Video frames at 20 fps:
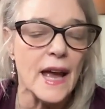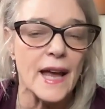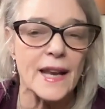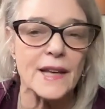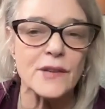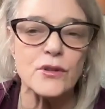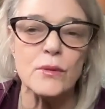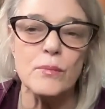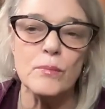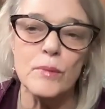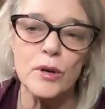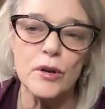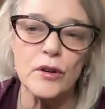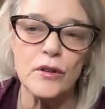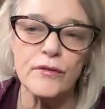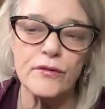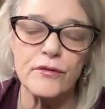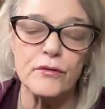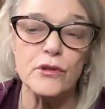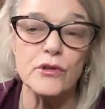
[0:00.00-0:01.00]
And as you
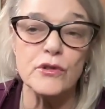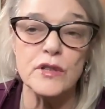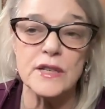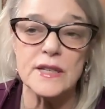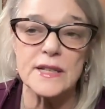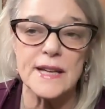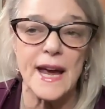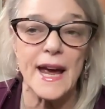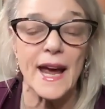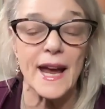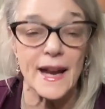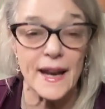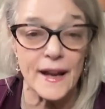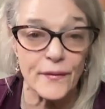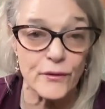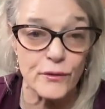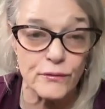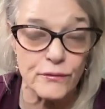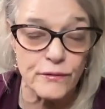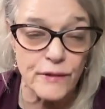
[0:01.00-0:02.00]
move through today
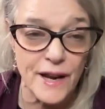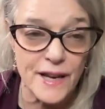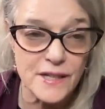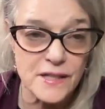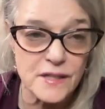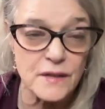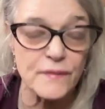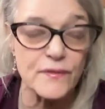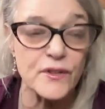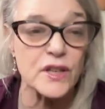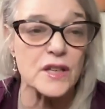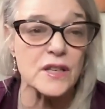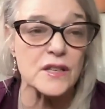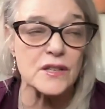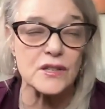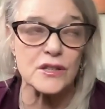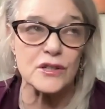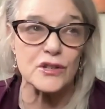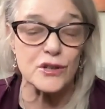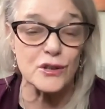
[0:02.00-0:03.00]
and the rest of
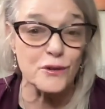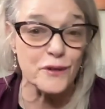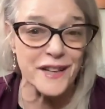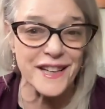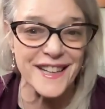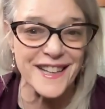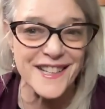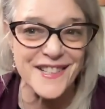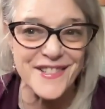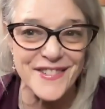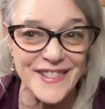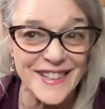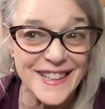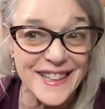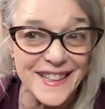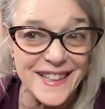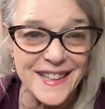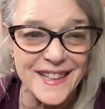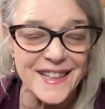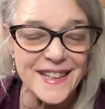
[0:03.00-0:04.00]
these 2 weeks,
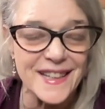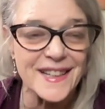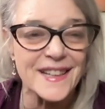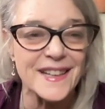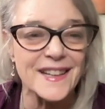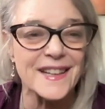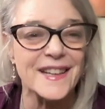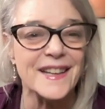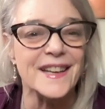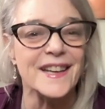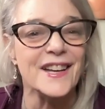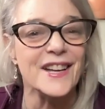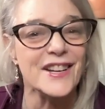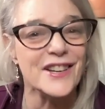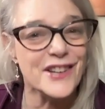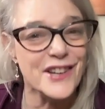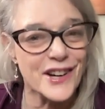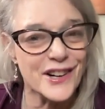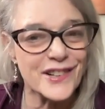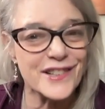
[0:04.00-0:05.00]
really,
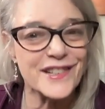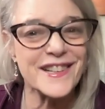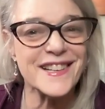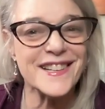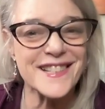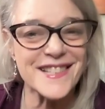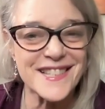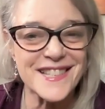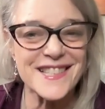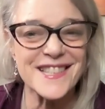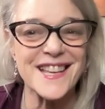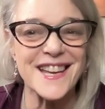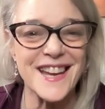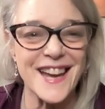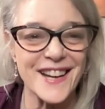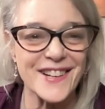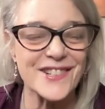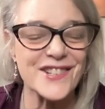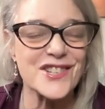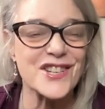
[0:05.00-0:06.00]
notice the
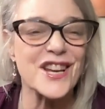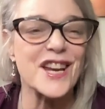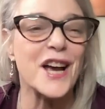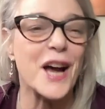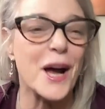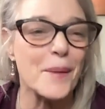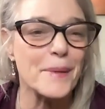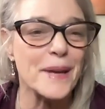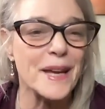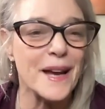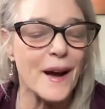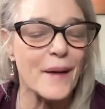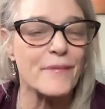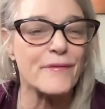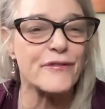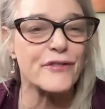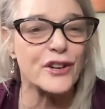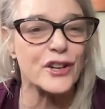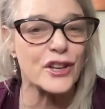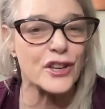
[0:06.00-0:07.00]
energy coming up
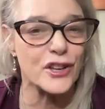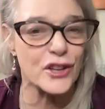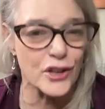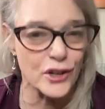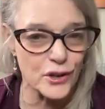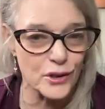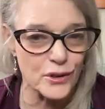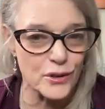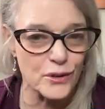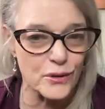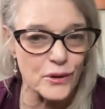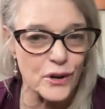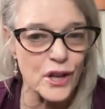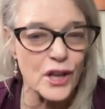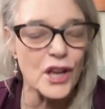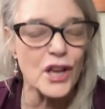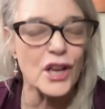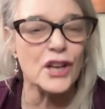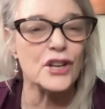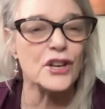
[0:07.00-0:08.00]
for you.
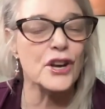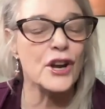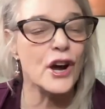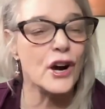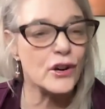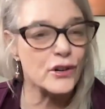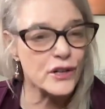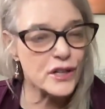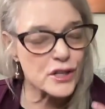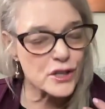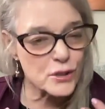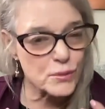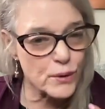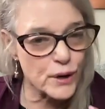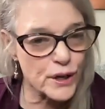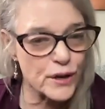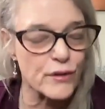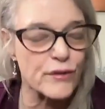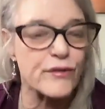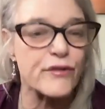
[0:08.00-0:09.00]
Notice
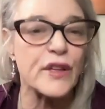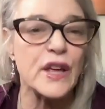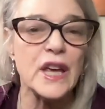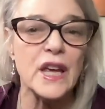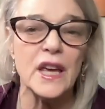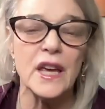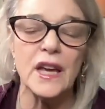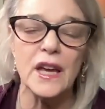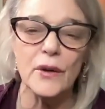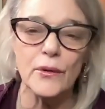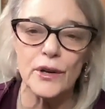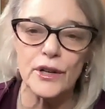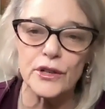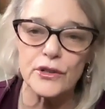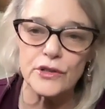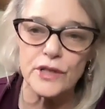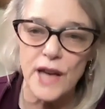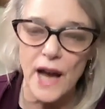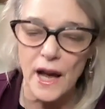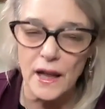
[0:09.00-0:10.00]
what you're thinking, what
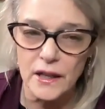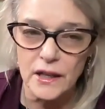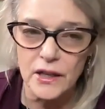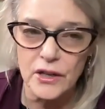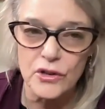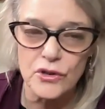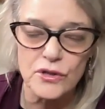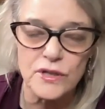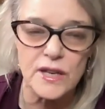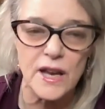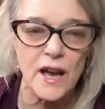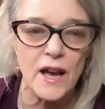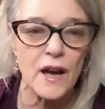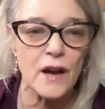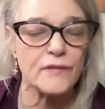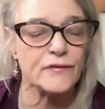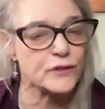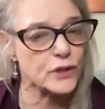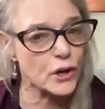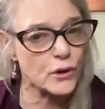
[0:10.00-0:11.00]
you're telling
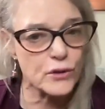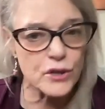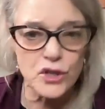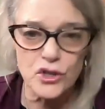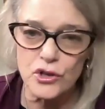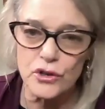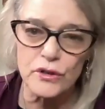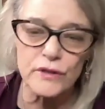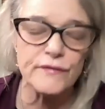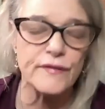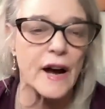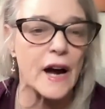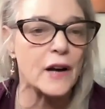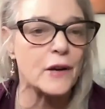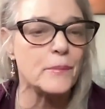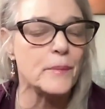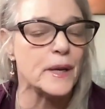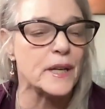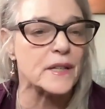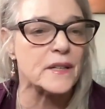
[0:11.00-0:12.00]
yourself. Notice your
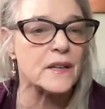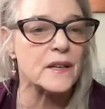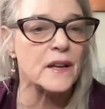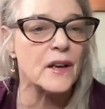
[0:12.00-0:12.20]
environment.